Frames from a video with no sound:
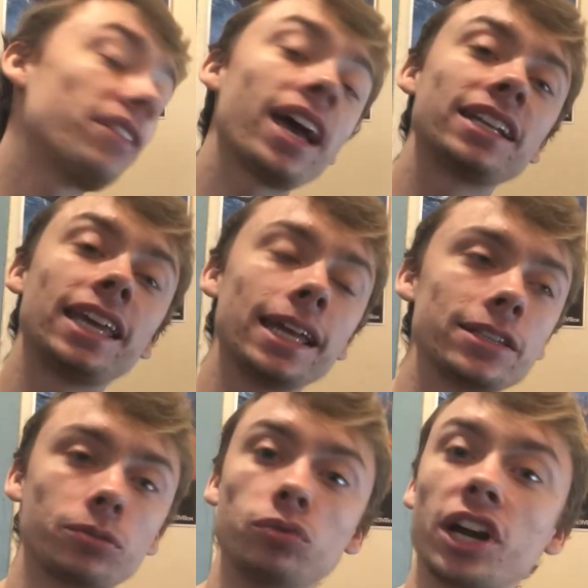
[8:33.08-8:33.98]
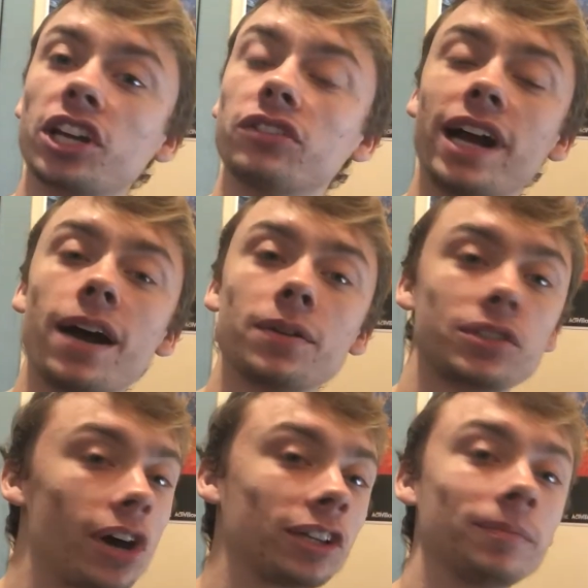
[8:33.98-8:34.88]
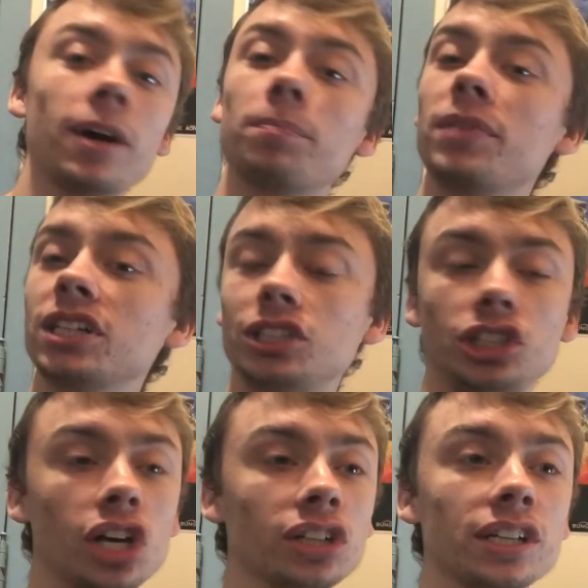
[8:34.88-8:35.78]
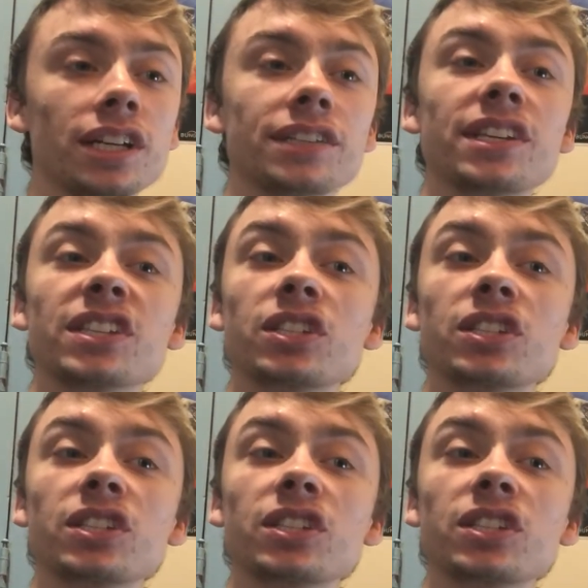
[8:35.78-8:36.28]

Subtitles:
had kids running around talking about Big Chungus and